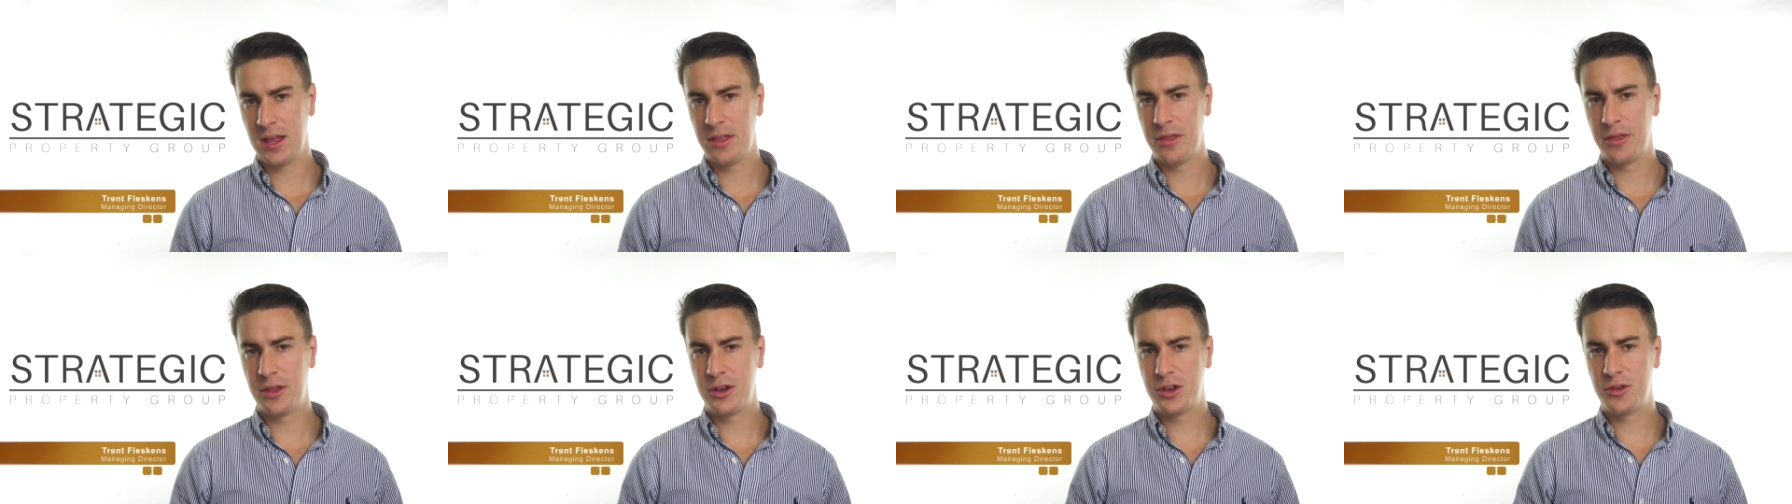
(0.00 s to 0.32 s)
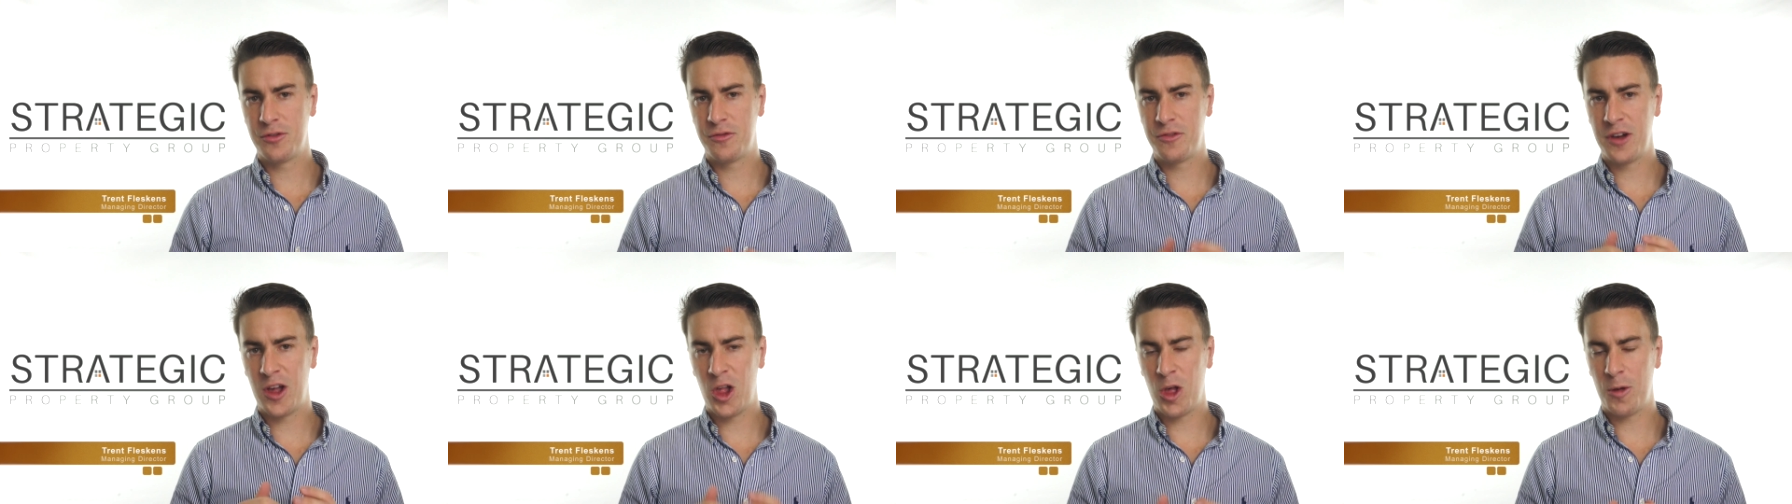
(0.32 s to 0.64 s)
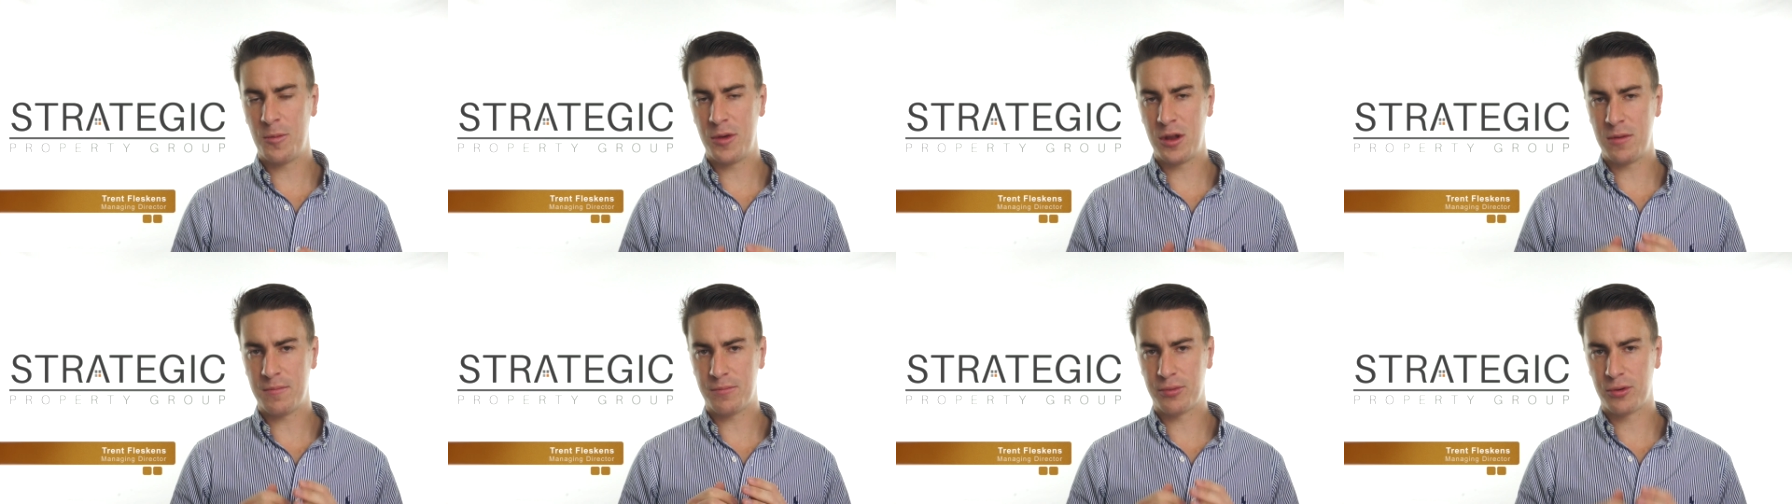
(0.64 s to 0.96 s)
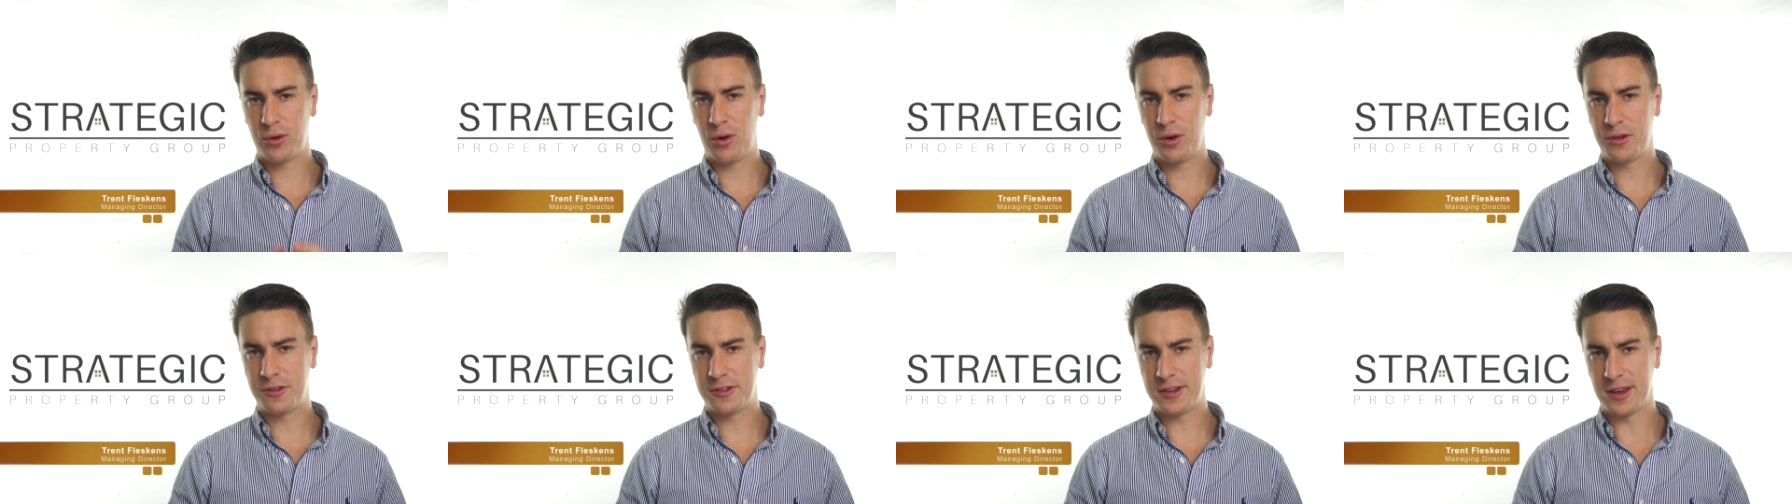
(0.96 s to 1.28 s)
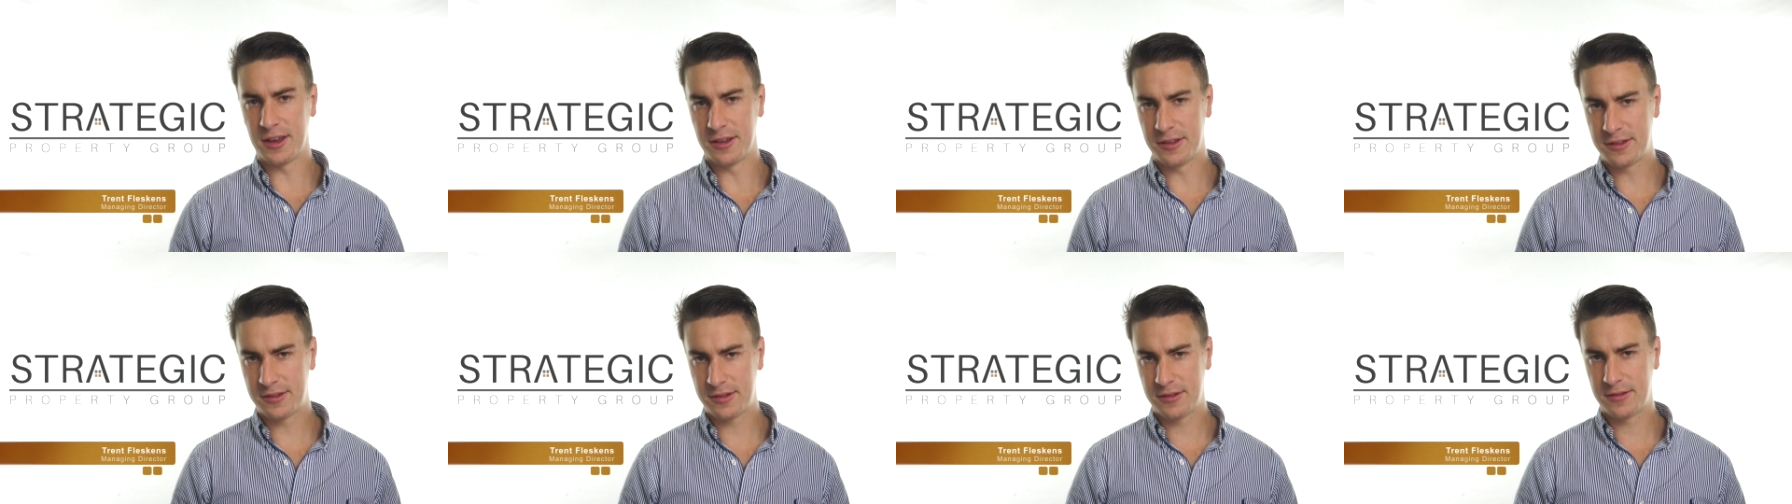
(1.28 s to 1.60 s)
The development
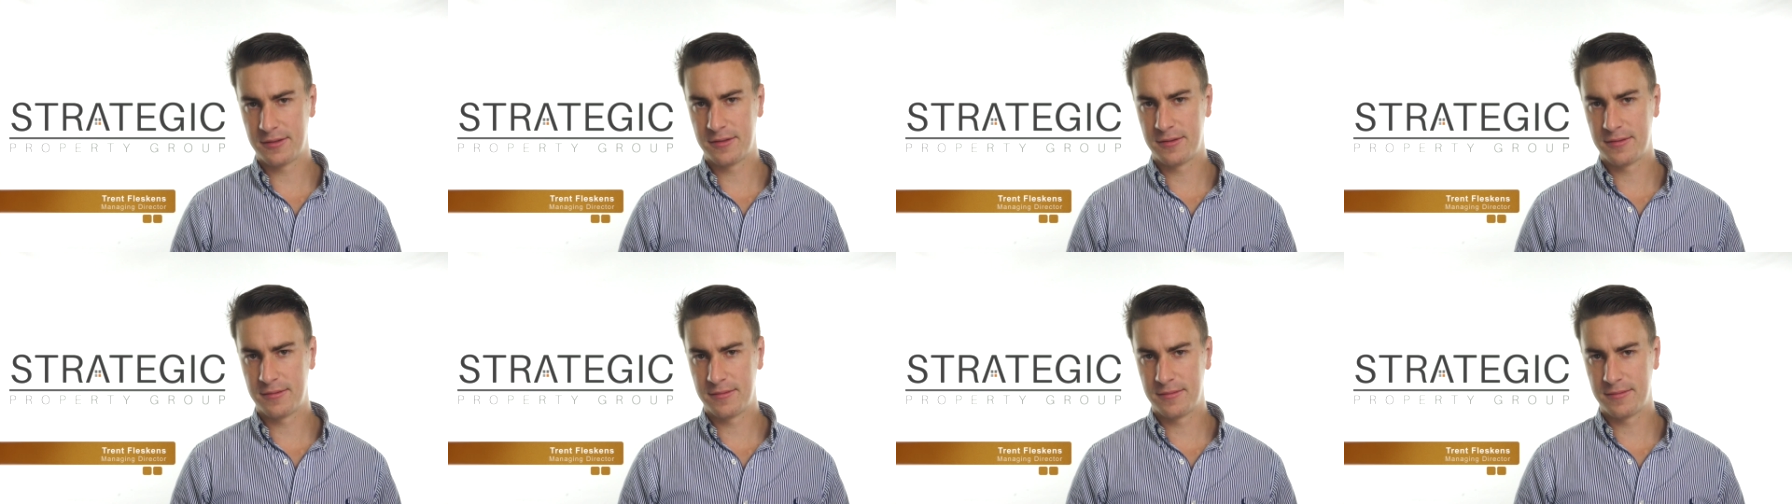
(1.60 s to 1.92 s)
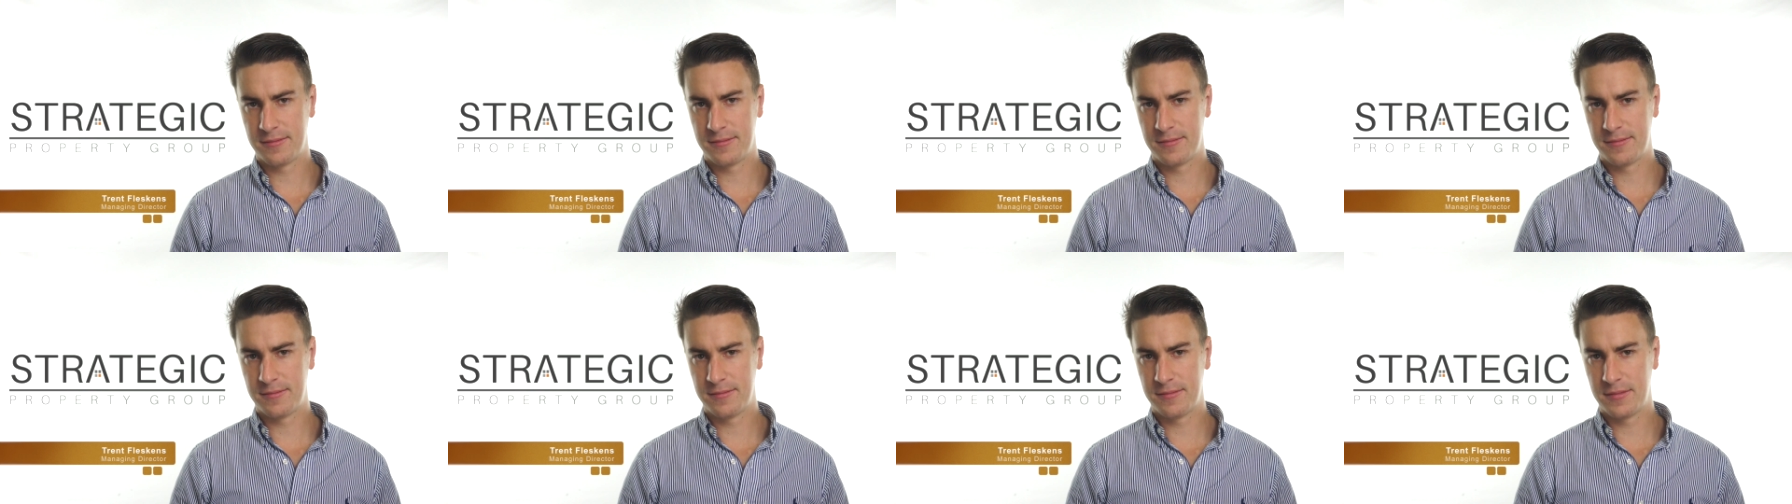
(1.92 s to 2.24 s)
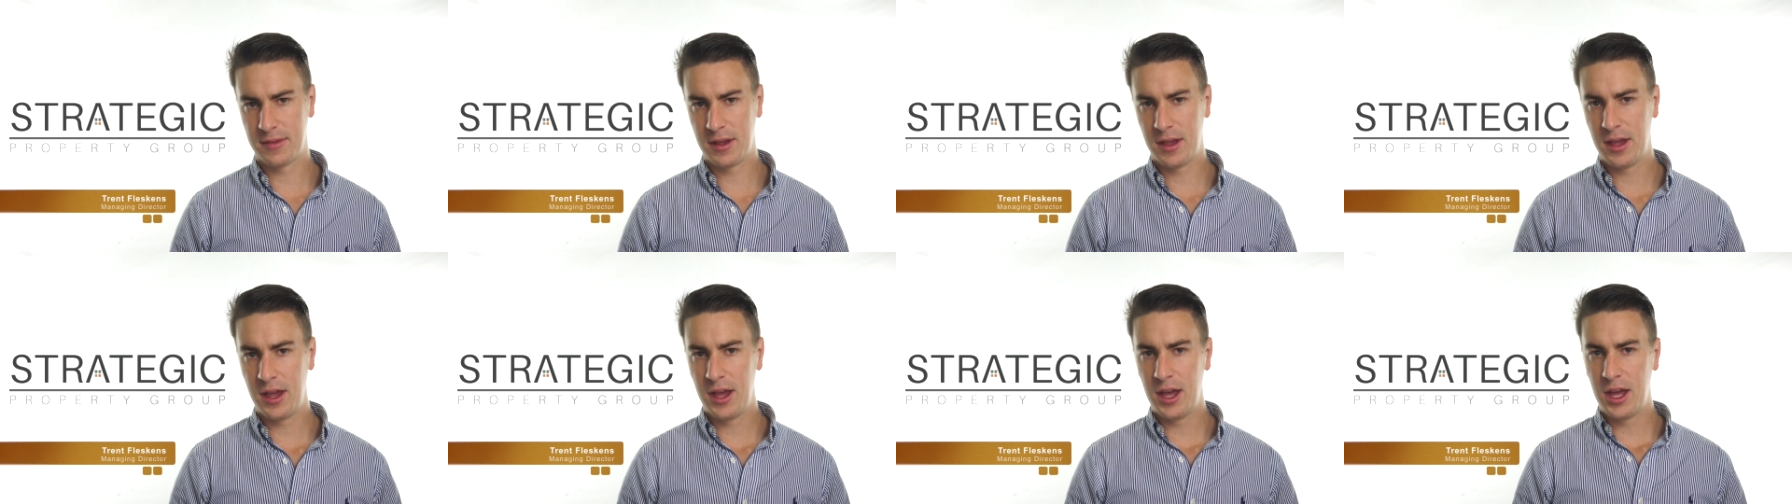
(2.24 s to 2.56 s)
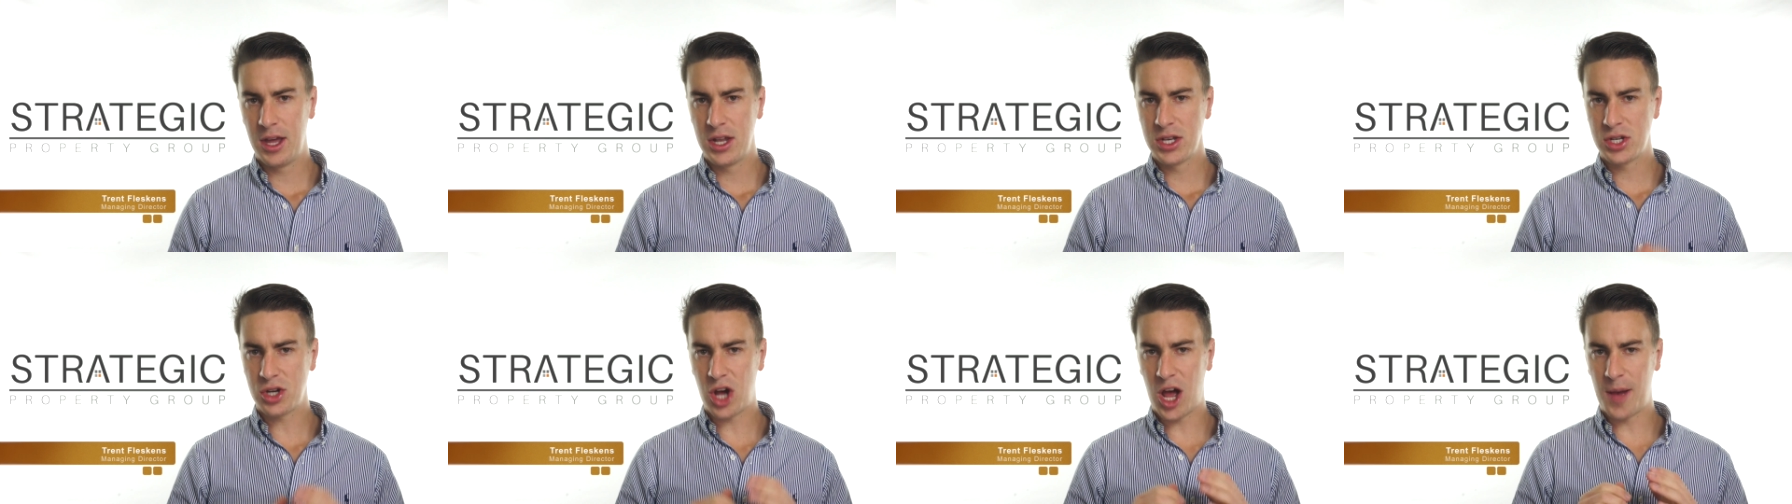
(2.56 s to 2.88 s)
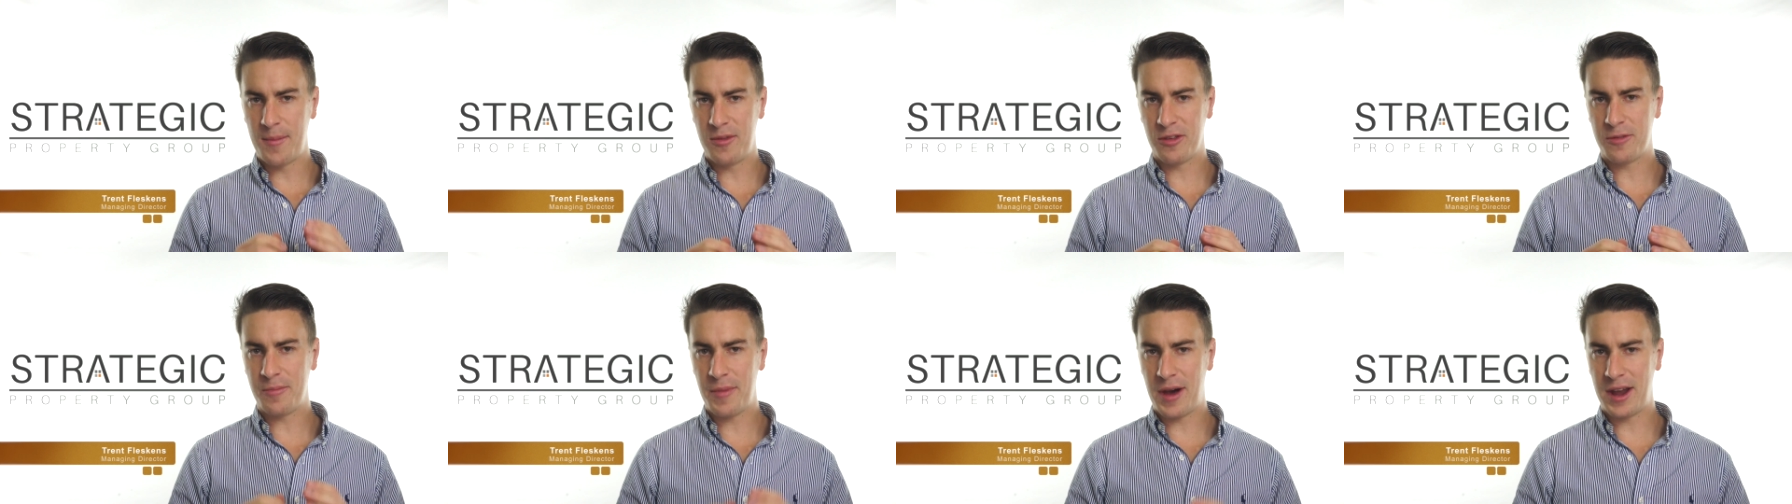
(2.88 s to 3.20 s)
process.
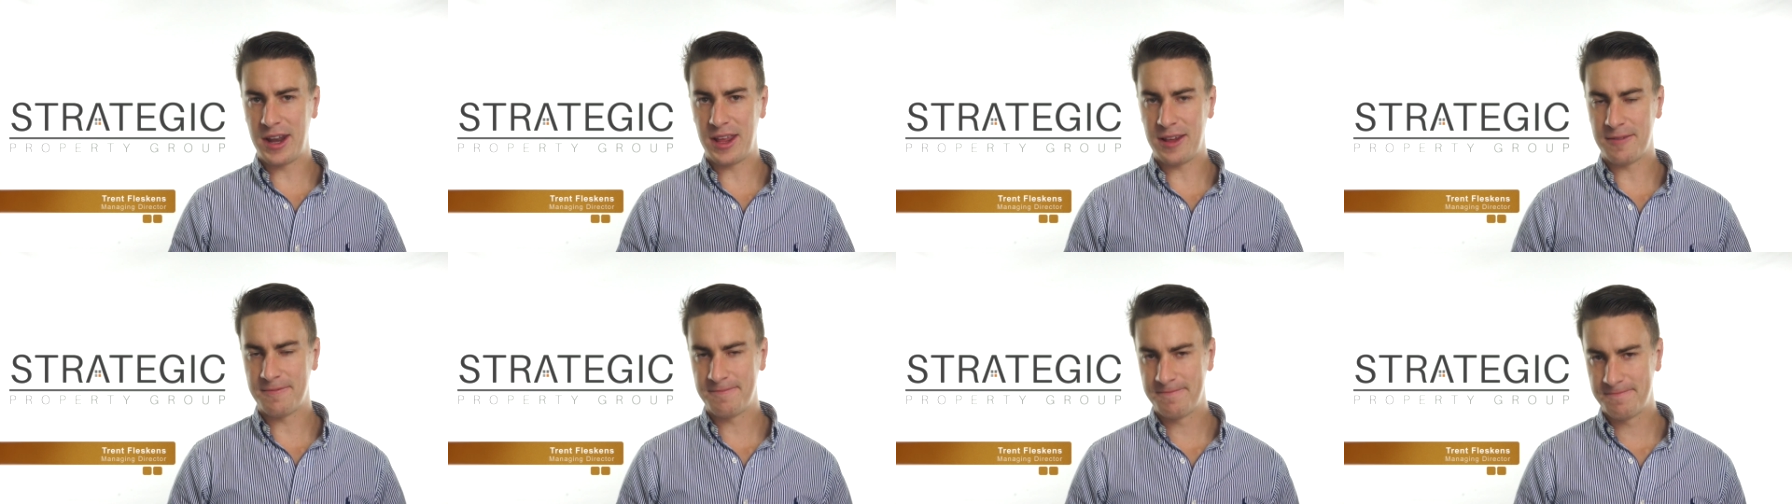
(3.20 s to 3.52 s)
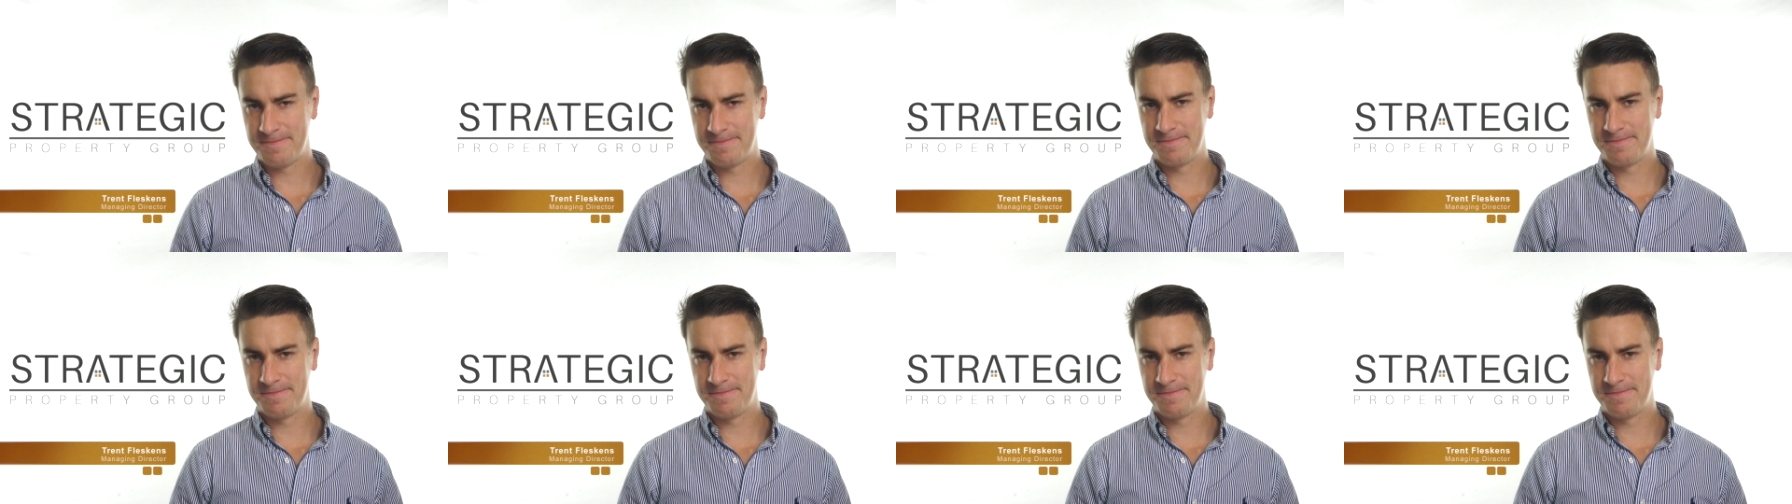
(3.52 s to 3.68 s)
Time is money.